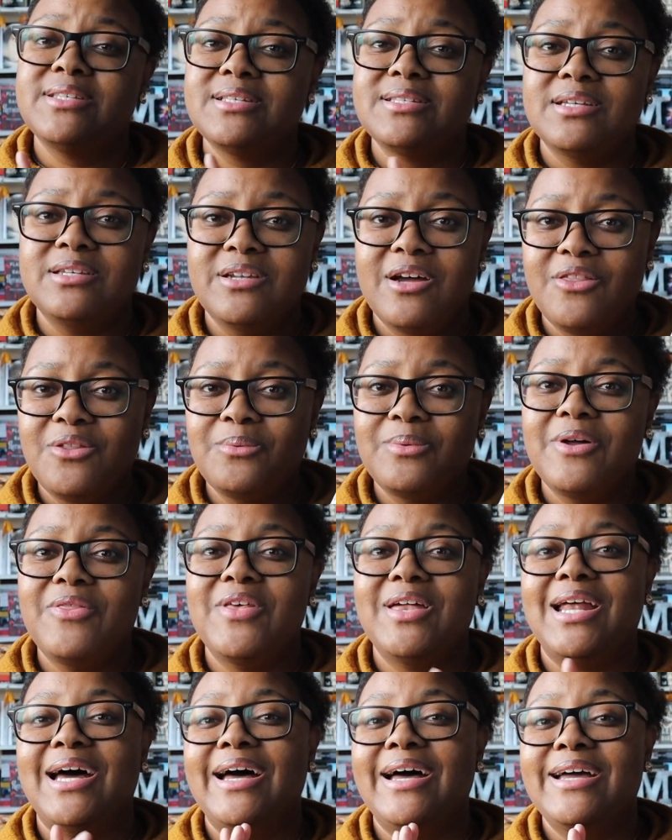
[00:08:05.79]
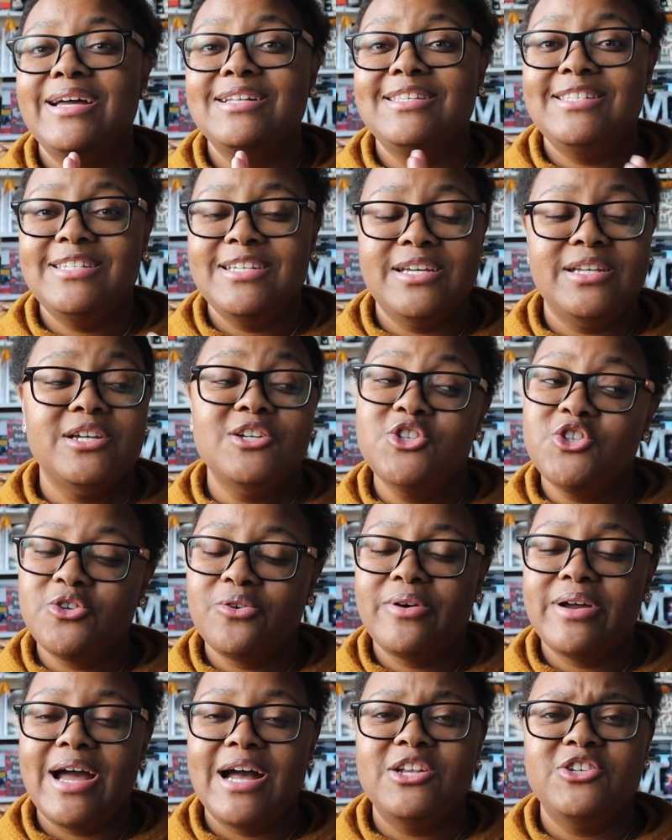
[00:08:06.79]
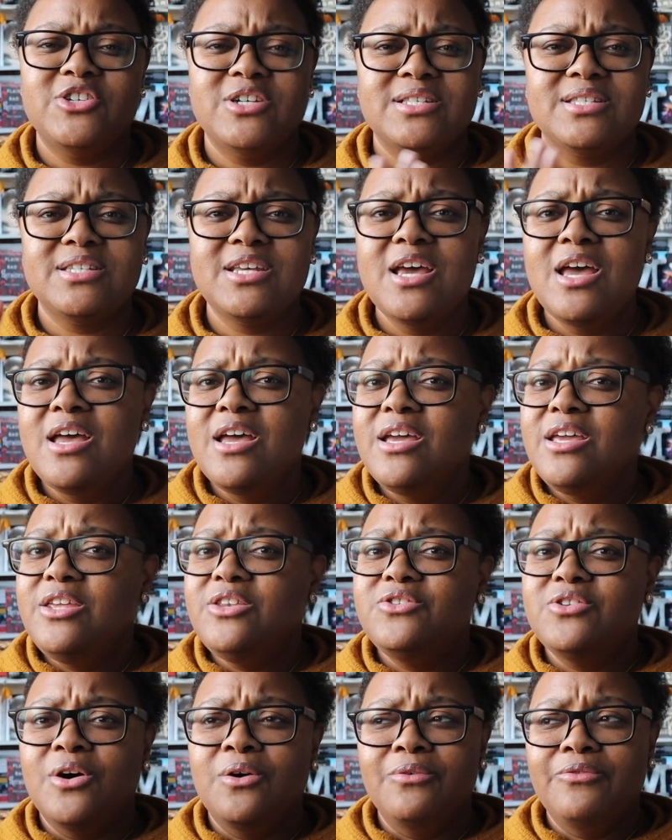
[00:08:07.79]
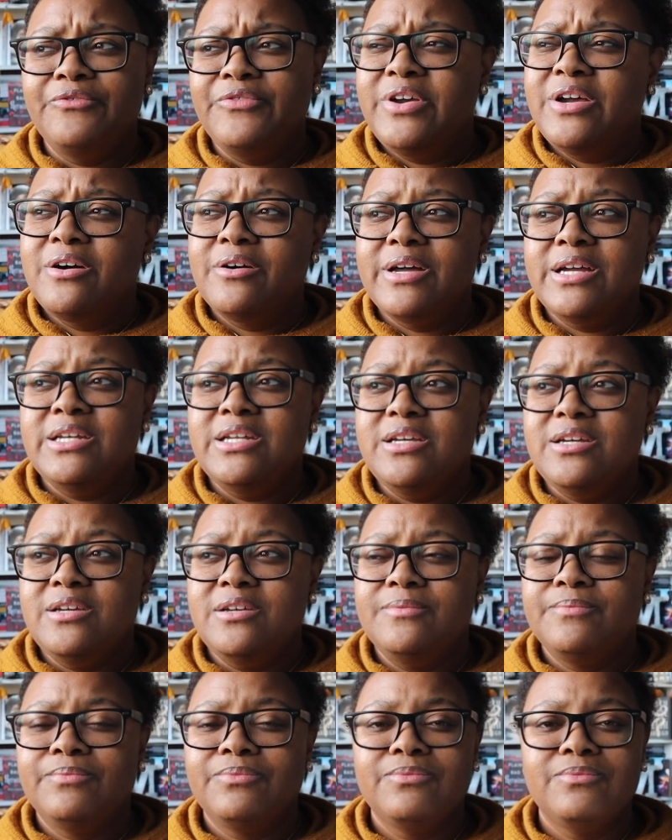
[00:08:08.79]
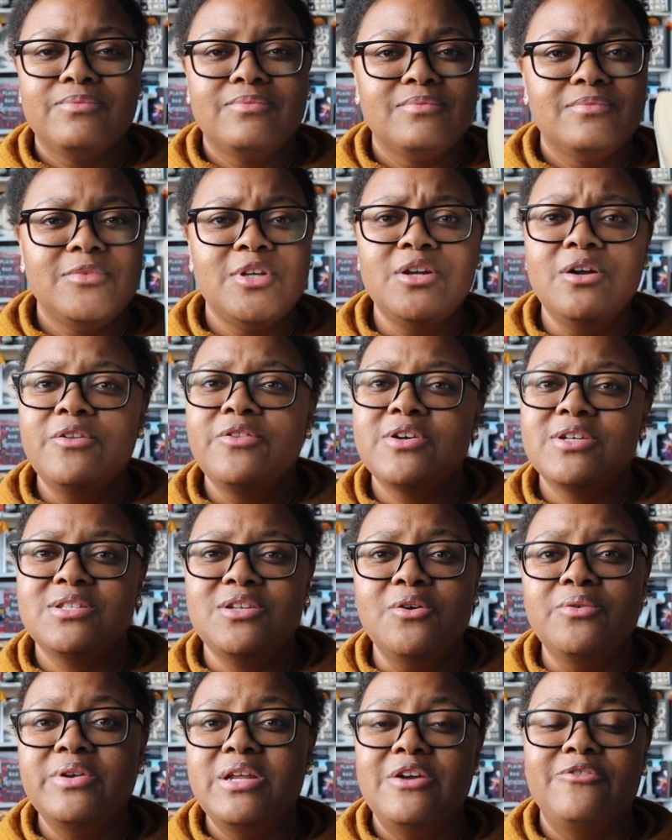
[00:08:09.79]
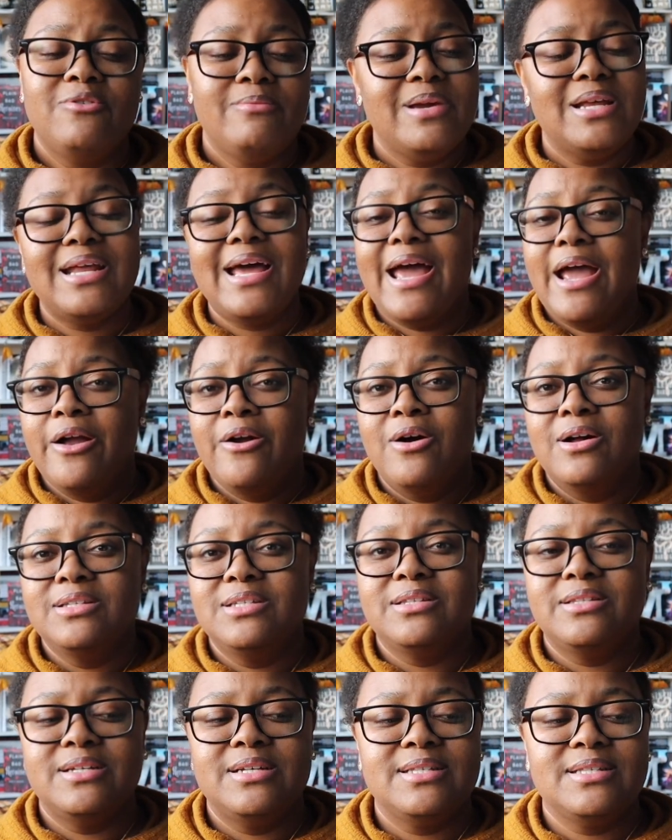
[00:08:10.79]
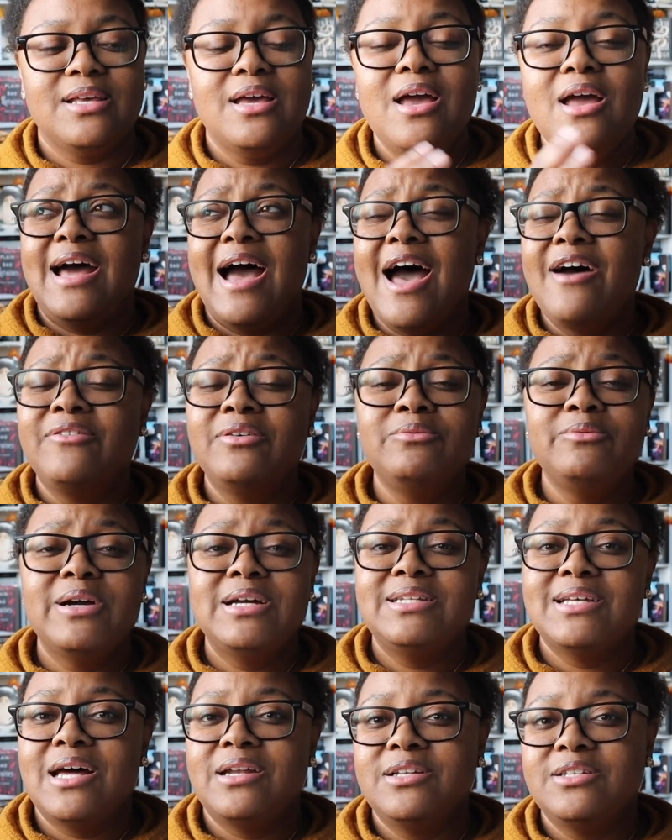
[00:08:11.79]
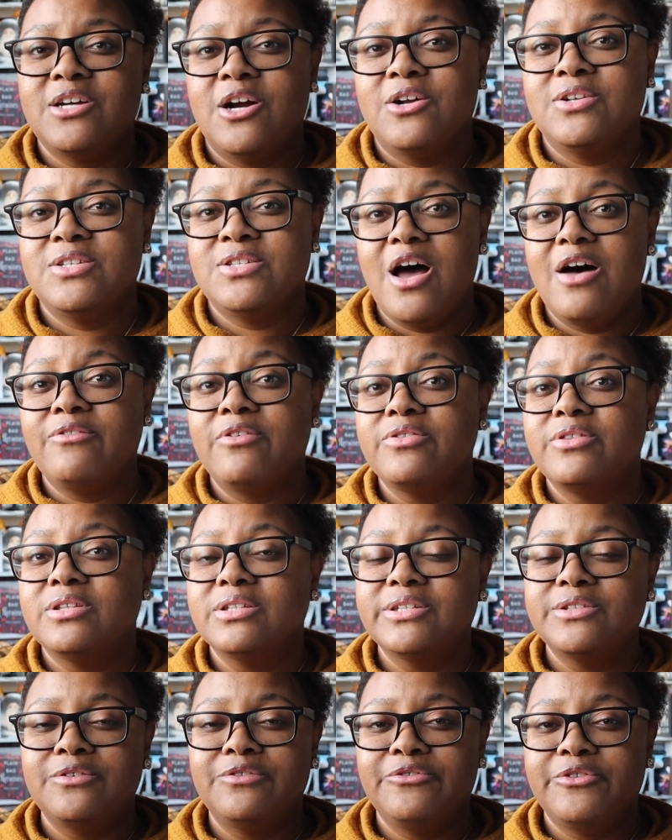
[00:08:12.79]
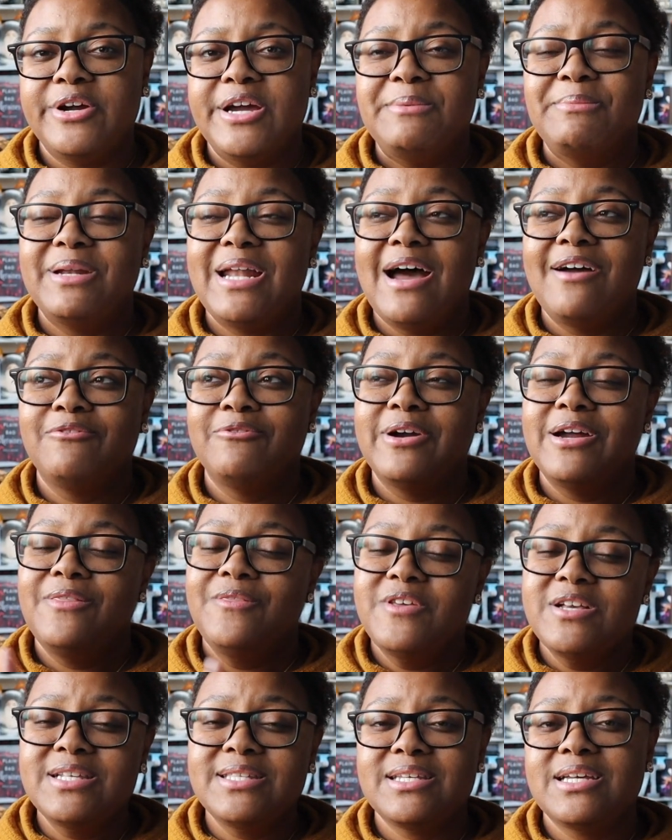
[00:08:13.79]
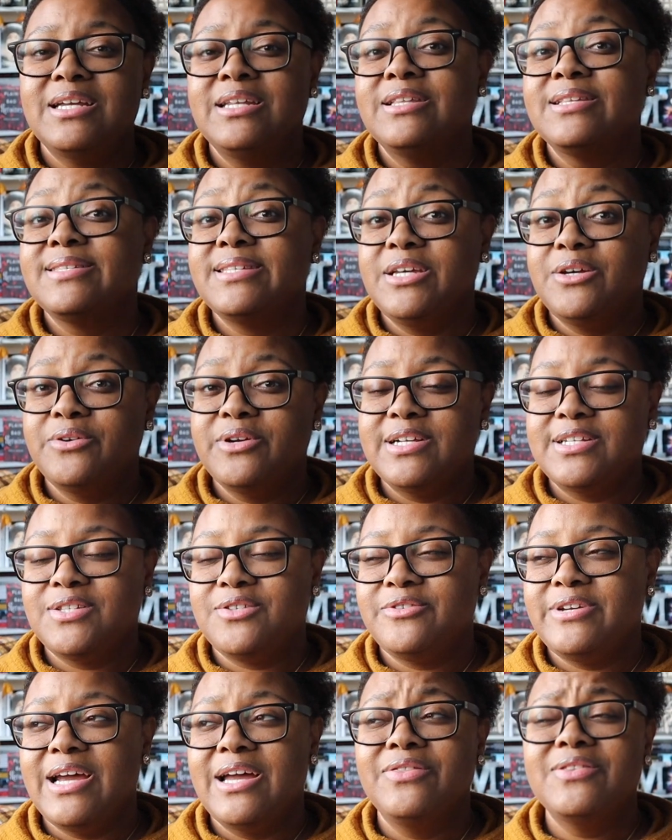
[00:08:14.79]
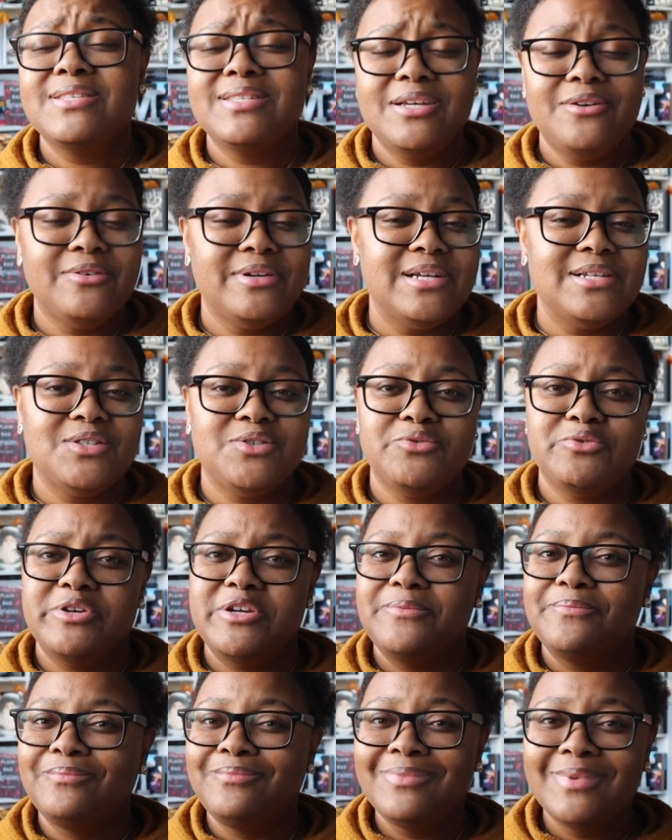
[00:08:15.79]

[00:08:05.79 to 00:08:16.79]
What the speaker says: is another one that I did enjoy. I just don't feel any, you know, there's no need for me to hang on to this. I haven't read Donna Tartt's novel, The Little Friend, but I've read this and The Secret History, and The Secret History